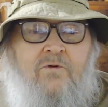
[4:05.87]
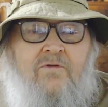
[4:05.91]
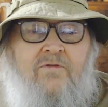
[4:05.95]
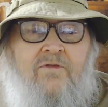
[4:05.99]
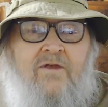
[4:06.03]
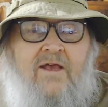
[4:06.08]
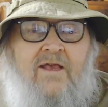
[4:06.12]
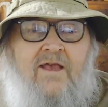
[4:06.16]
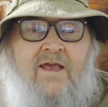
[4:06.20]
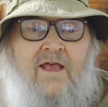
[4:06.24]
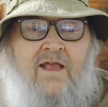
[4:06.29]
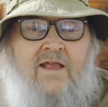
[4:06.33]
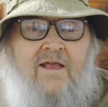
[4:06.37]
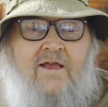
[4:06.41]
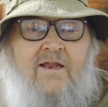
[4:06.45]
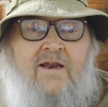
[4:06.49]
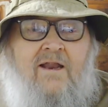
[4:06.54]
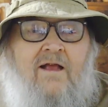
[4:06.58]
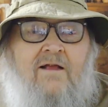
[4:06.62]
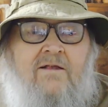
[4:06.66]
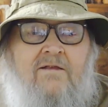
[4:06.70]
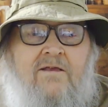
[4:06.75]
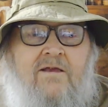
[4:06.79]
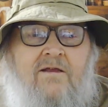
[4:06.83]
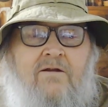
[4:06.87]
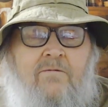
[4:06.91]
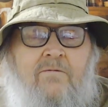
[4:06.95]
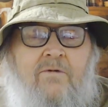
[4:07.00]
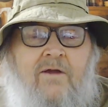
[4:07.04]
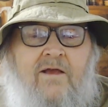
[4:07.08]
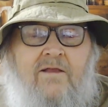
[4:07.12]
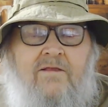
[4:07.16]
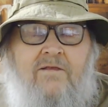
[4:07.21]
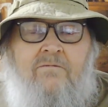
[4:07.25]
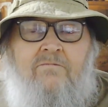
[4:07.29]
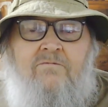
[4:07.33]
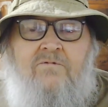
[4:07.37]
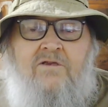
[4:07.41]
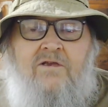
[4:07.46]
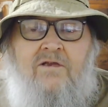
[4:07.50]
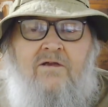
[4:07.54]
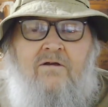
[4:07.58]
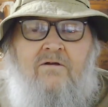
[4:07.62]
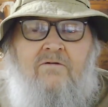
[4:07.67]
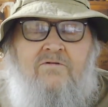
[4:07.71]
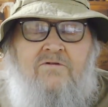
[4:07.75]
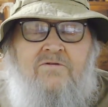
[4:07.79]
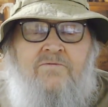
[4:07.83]
they can't get out and get around
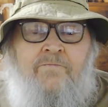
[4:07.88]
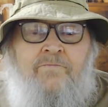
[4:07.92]
themselves.